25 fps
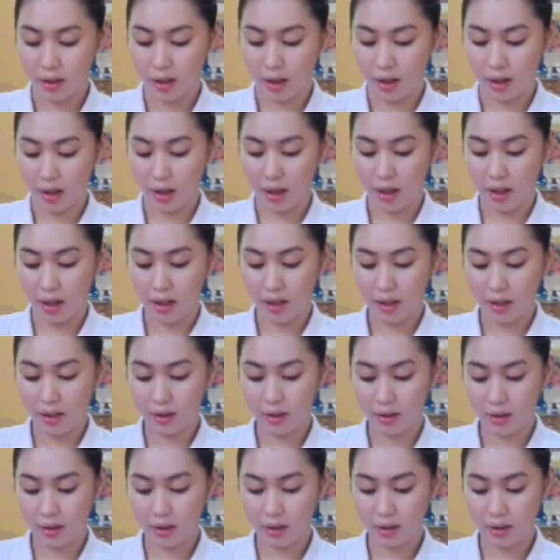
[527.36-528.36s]

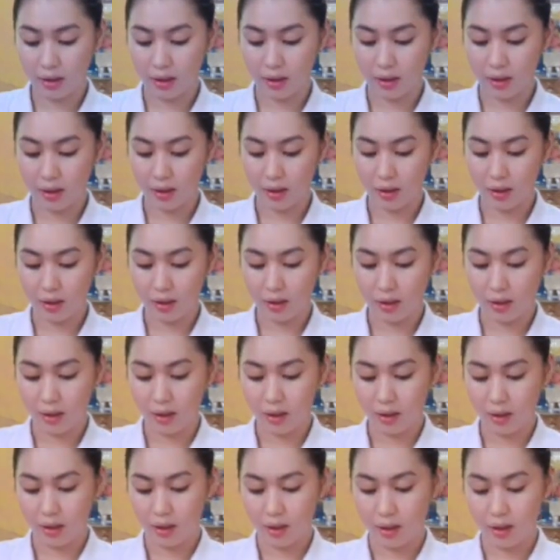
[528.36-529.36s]
and
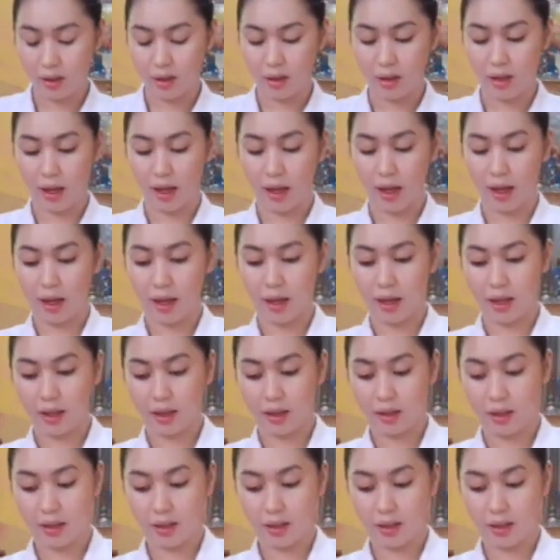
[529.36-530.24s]
like